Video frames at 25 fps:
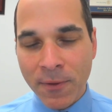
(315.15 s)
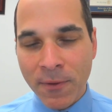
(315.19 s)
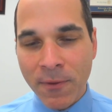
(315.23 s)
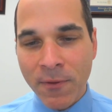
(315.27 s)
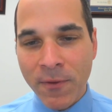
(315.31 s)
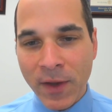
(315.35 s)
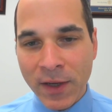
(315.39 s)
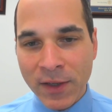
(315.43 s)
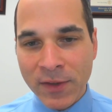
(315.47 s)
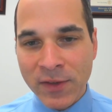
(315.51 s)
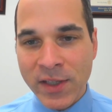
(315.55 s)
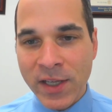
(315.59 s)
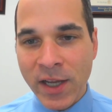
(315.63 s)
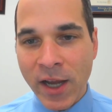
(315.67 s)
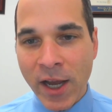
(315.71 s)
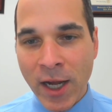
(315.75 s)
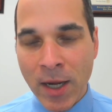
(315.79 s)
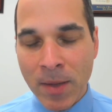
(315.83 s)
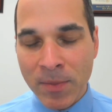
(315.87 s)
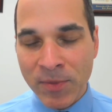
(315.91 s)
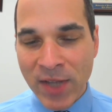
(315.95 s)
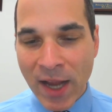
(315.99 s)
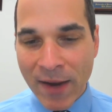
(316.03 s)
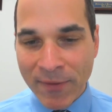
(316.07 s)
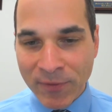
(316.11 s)
fix the
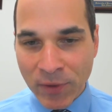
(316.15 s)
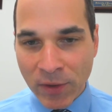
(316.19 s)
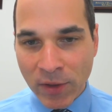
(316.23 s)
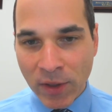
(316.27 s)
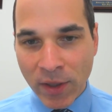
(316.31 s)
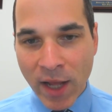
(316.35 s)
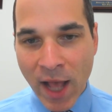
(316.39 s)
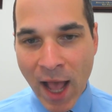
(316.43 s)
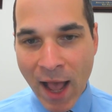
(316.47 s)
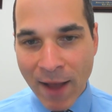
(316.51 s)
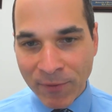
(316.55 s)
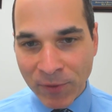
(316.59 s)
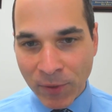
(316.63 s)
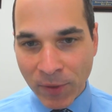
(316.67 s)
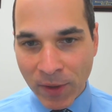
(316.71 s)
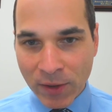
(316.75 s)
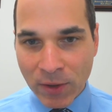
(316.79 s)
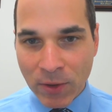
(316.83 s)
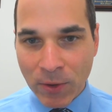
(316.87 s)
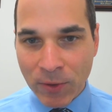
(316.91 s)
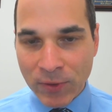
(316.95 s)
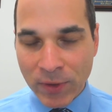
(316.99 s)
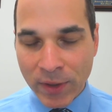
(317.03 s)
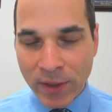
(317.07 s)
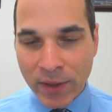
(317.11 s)
items after the
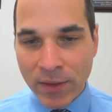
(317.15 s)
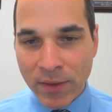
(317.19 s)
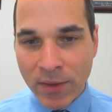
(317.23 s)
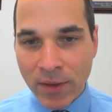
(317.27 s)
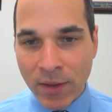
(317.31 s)
closing.